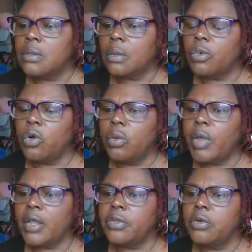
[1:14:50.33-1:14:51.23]
I'm going
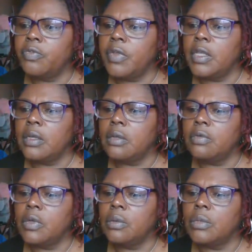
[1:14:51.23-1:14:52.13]
back through the feed, if
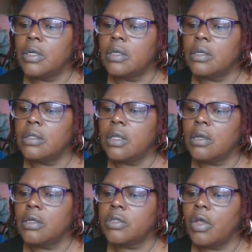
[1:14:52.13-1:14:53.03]
you don't mind. They
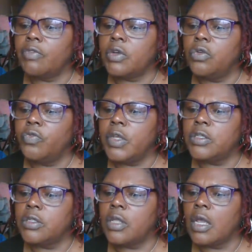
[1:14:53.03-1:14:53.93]
also have a new
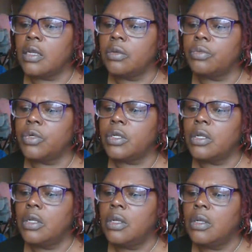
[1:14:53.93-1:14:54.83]
feature that it would
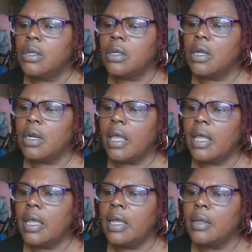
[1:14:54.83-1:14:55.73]

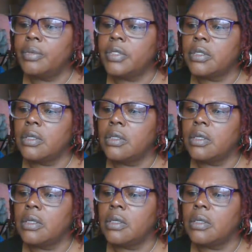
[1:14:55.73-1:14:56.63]
collabs and
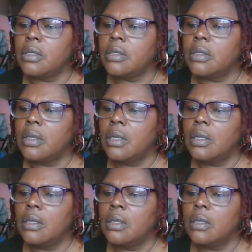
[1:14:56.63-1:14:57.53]
then
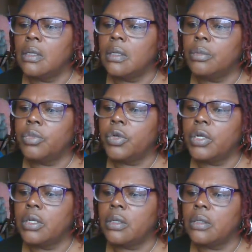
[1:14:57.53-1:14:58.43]
uh,
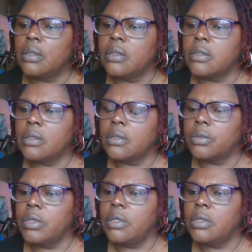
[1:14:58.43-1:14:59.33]
blog. So
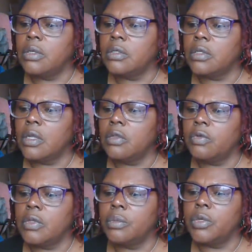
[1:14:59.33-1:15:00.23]
three years. Thanks
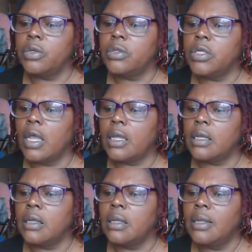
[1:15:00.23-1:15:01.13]
for the blue jacket.